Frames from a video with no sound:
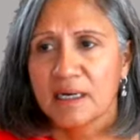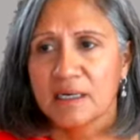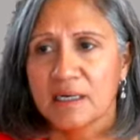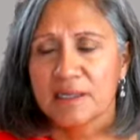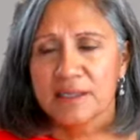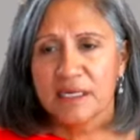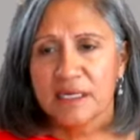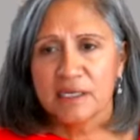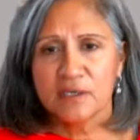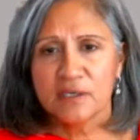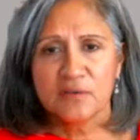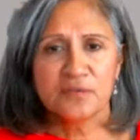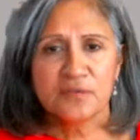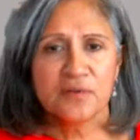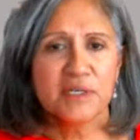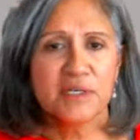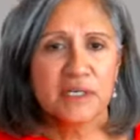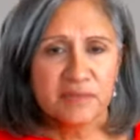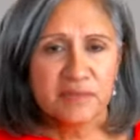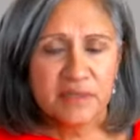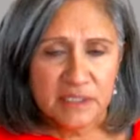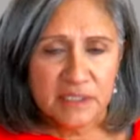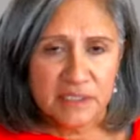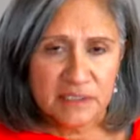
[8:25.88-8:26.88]
thank you for
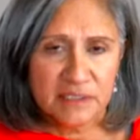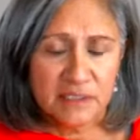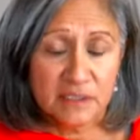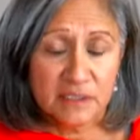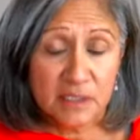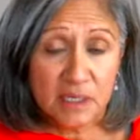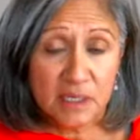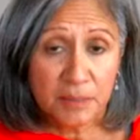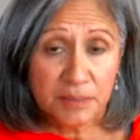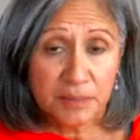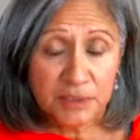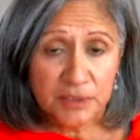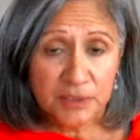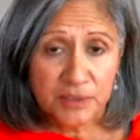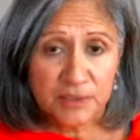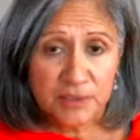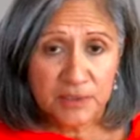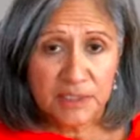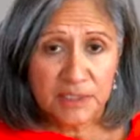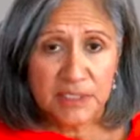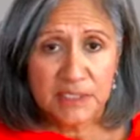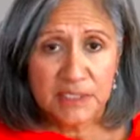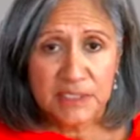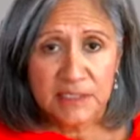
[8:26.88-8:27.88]
giving us this
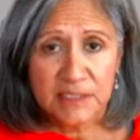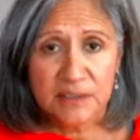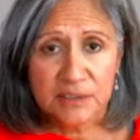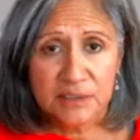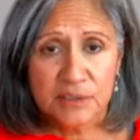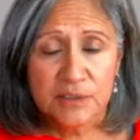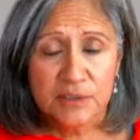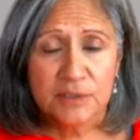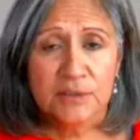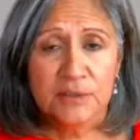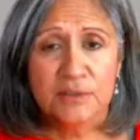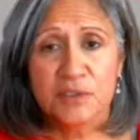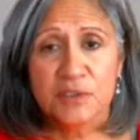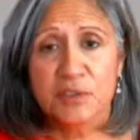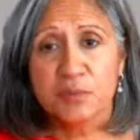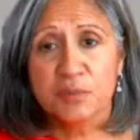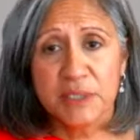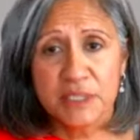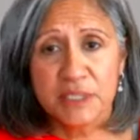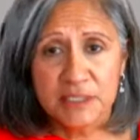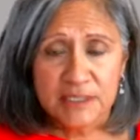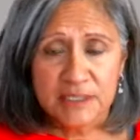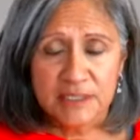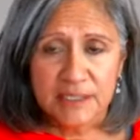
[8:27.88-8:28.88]
opportunity to
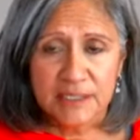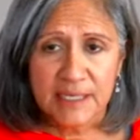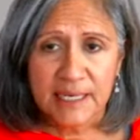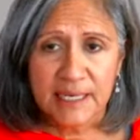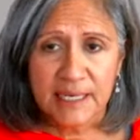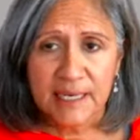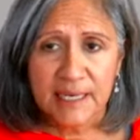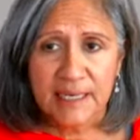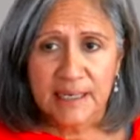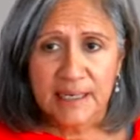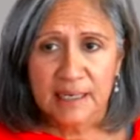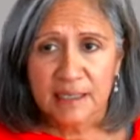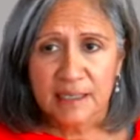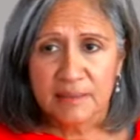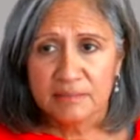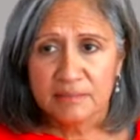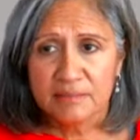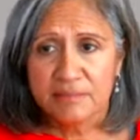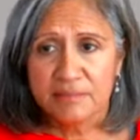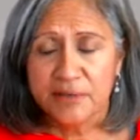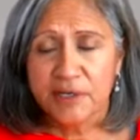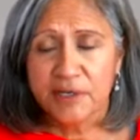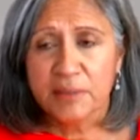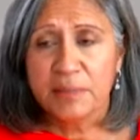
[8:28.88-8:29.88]
speak today. I'm
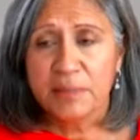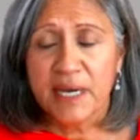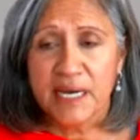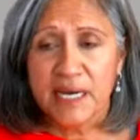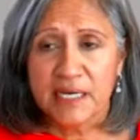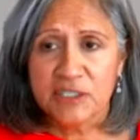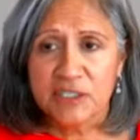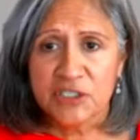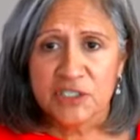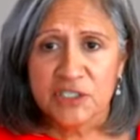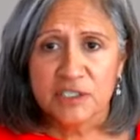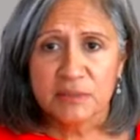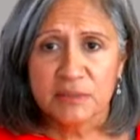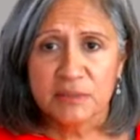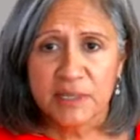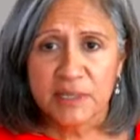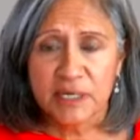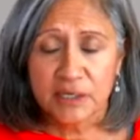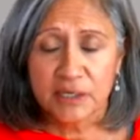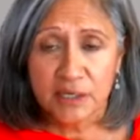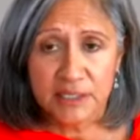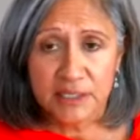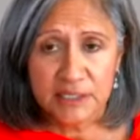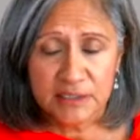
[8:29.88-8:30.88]
very passionate
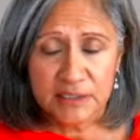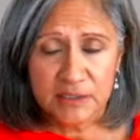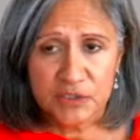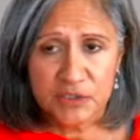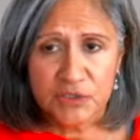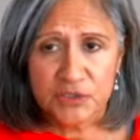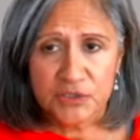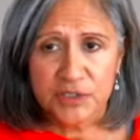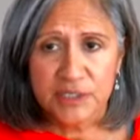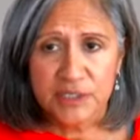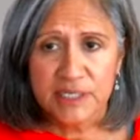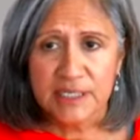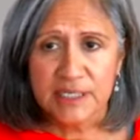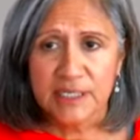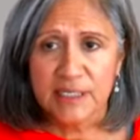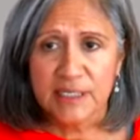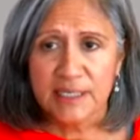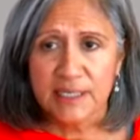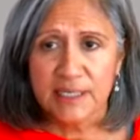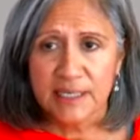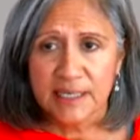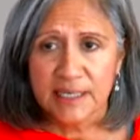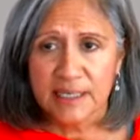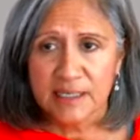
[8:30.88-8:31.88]
about our
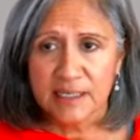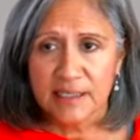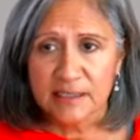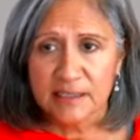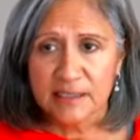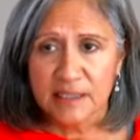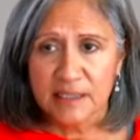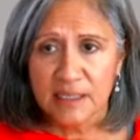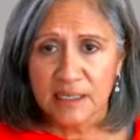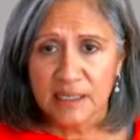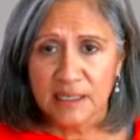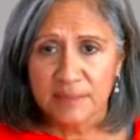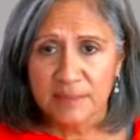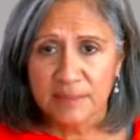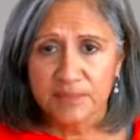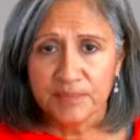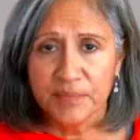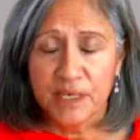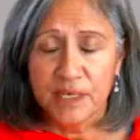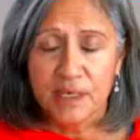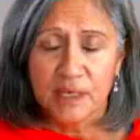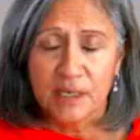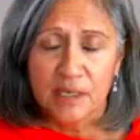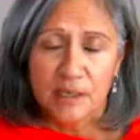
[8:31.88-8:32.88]
industry and
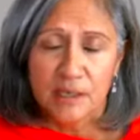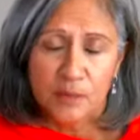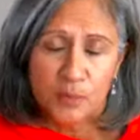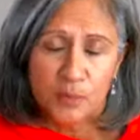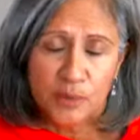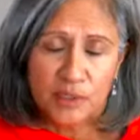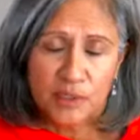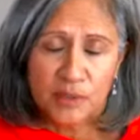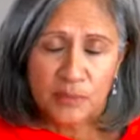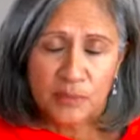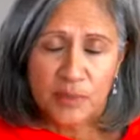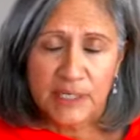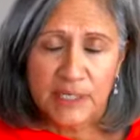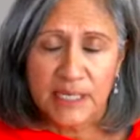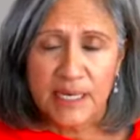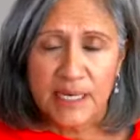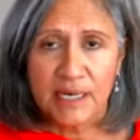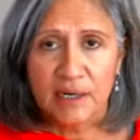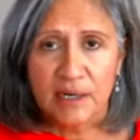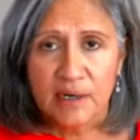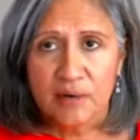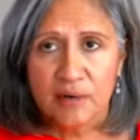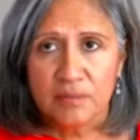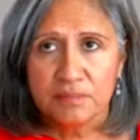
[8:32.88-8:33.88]
really want to
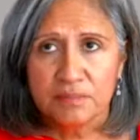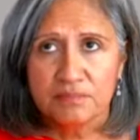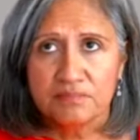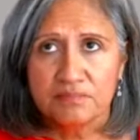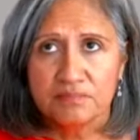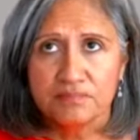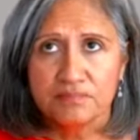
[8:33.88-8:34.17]
help